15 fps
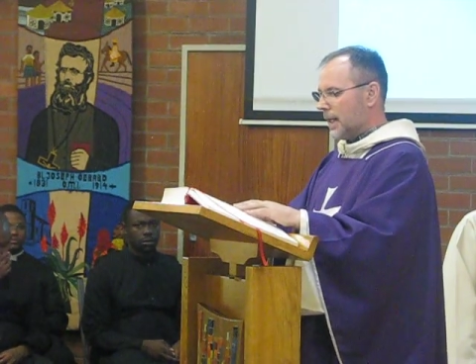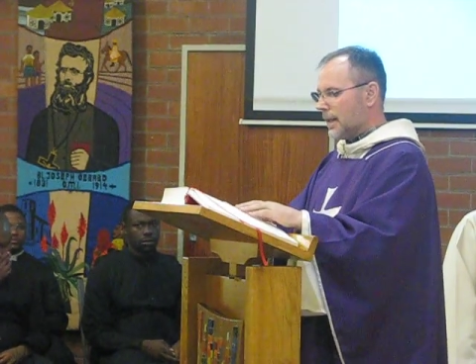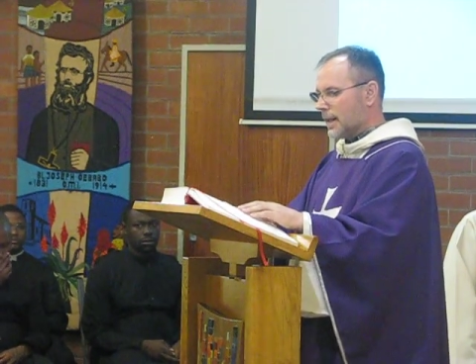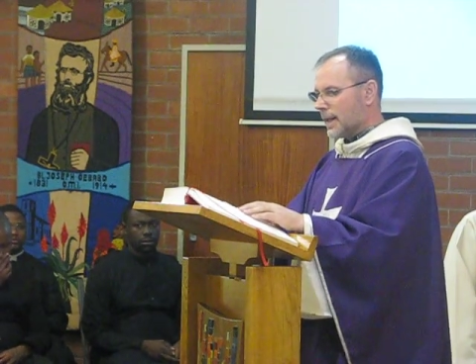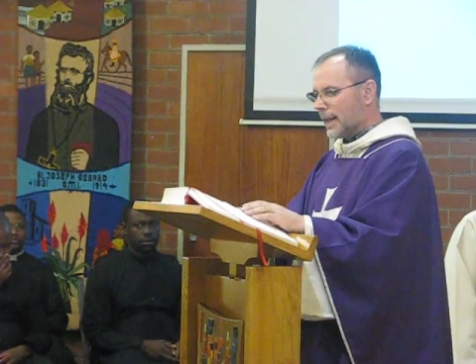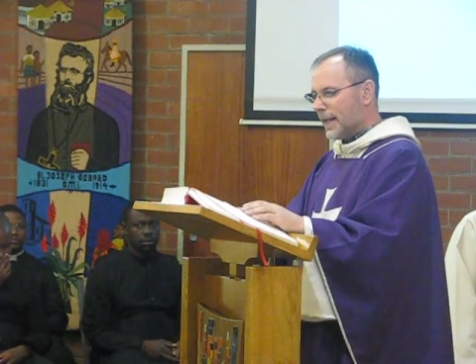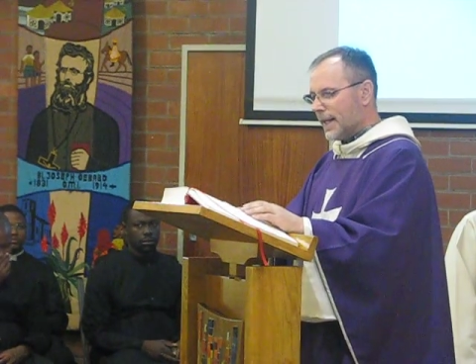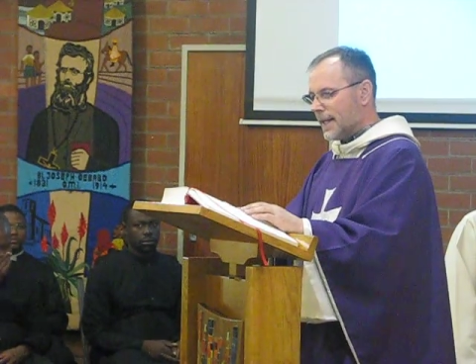
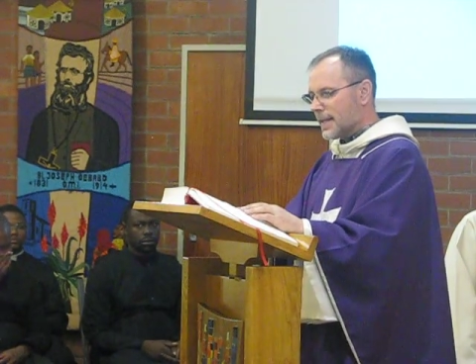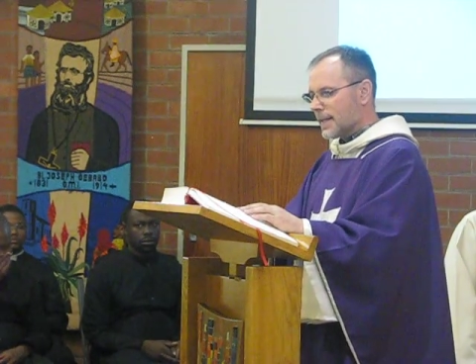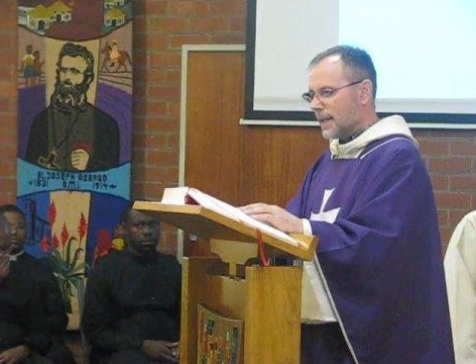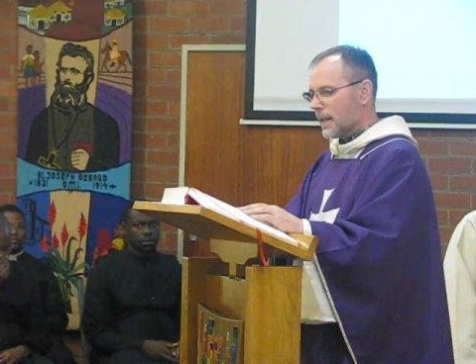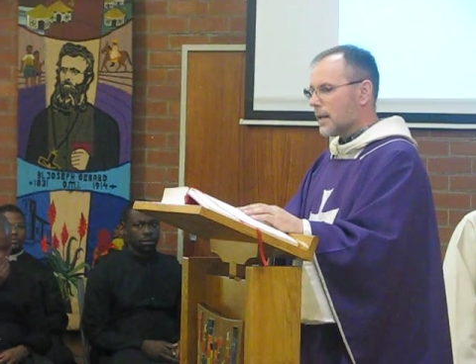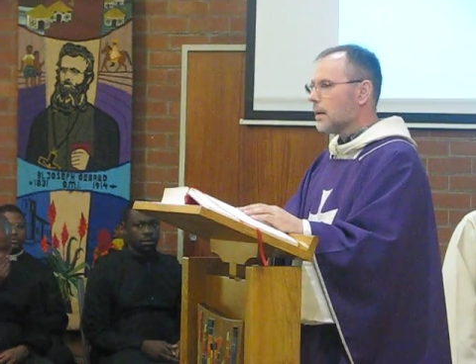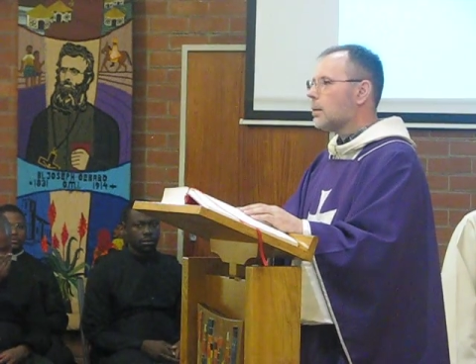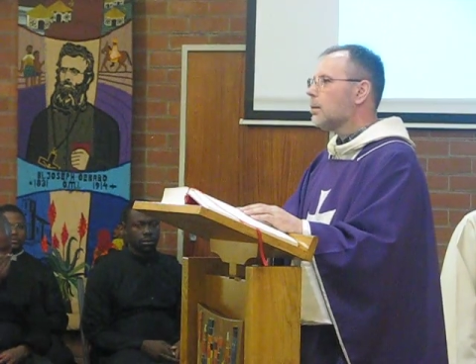increase
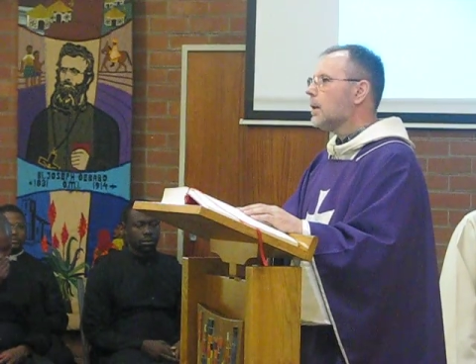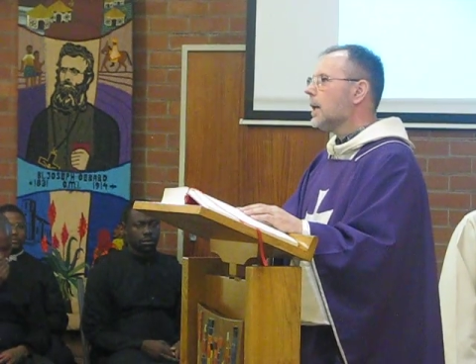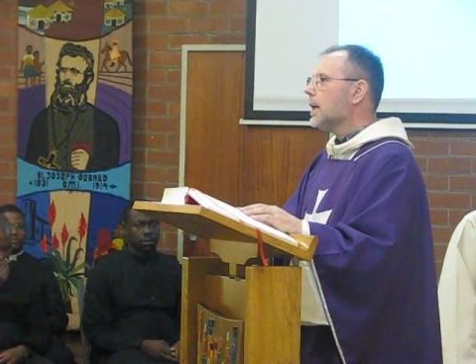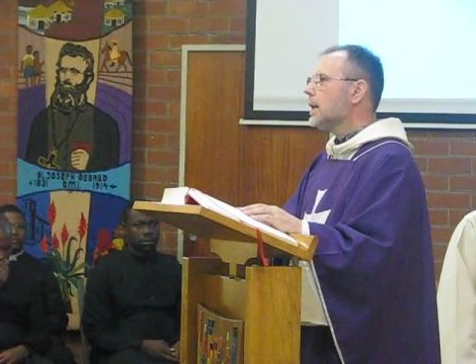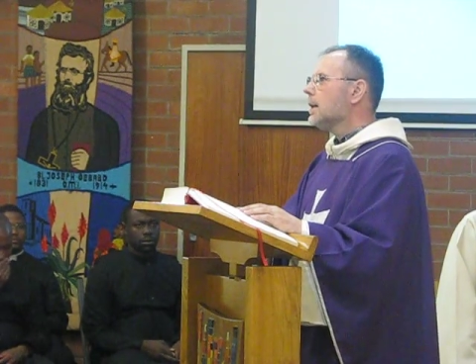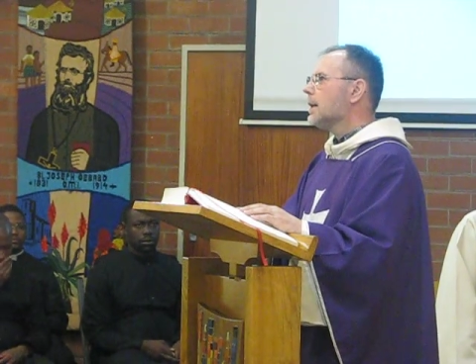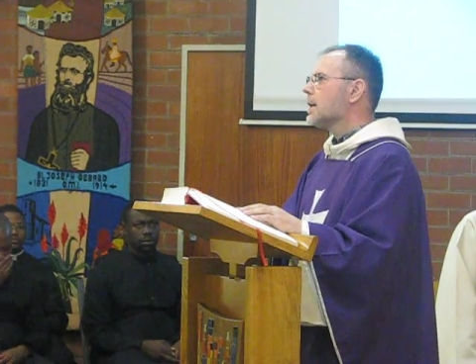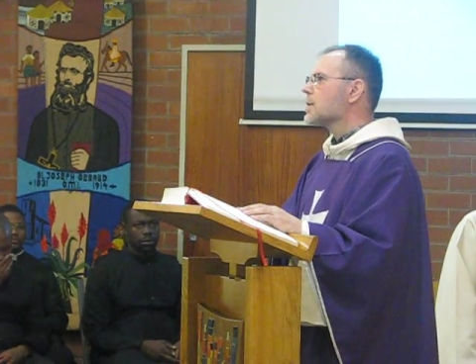their
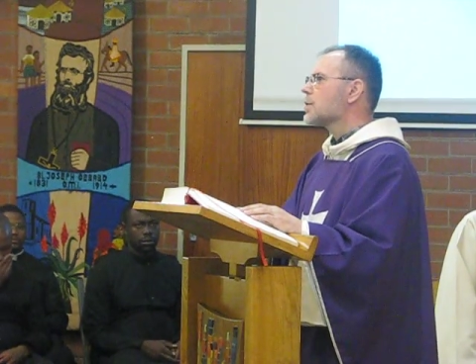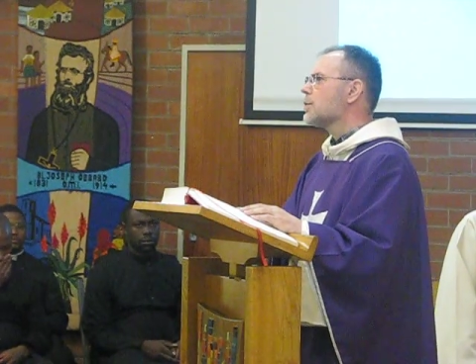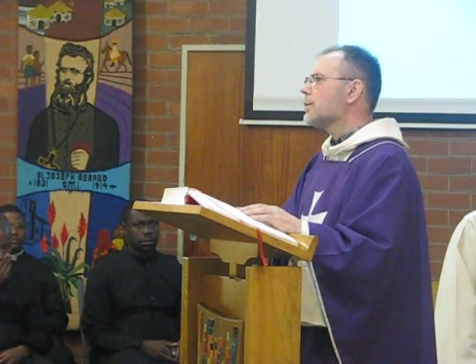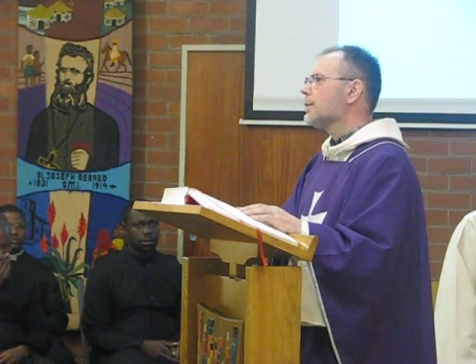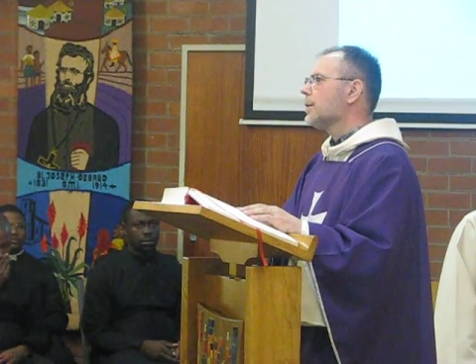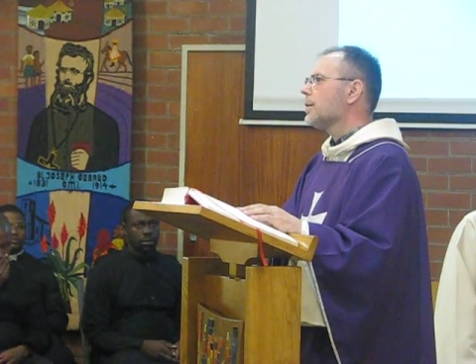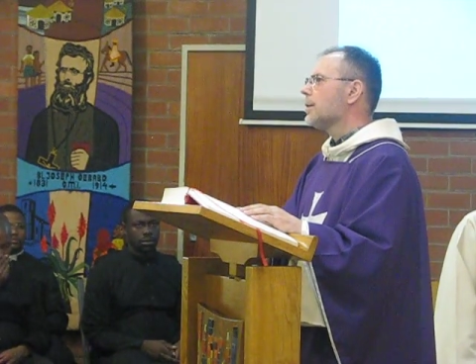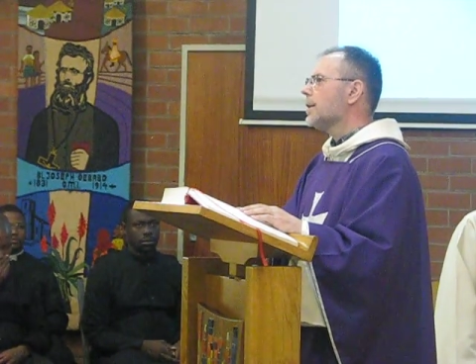willingness to
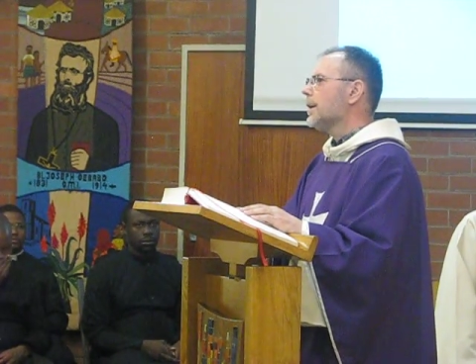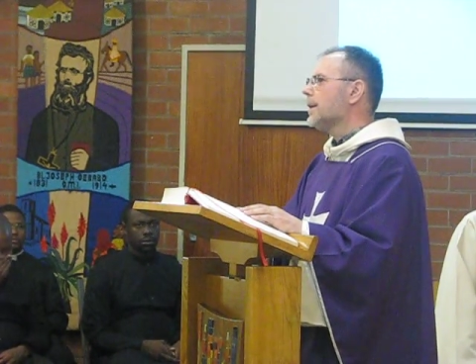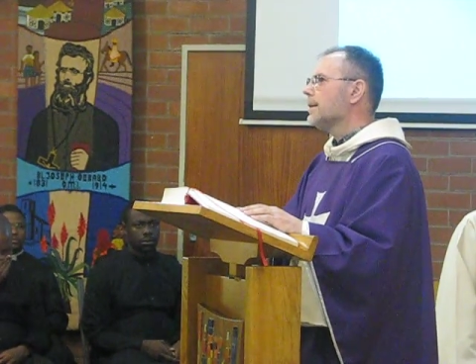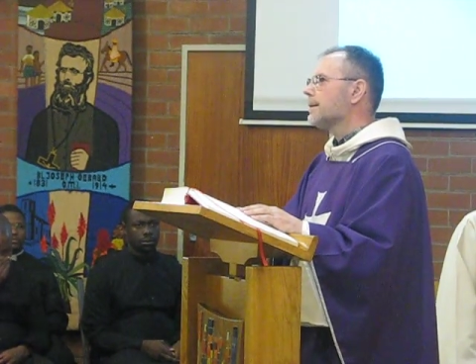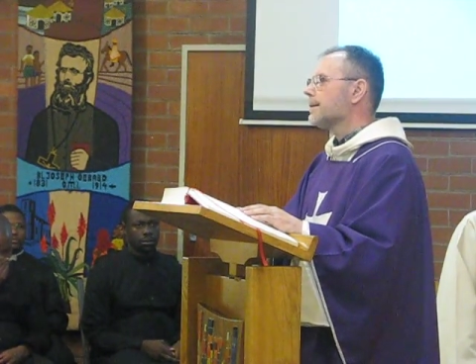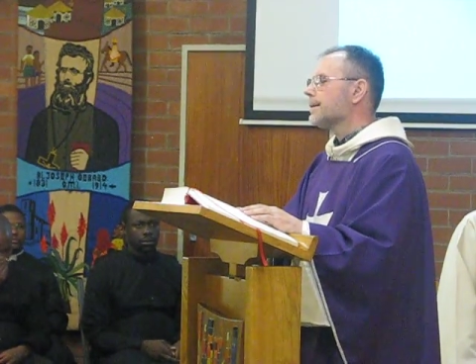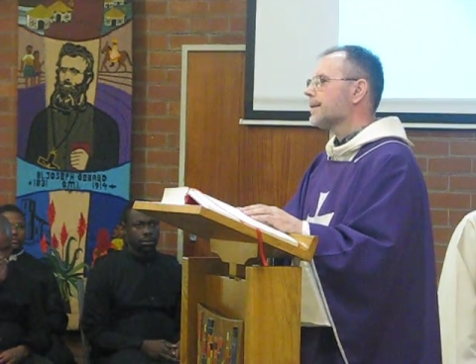forgive.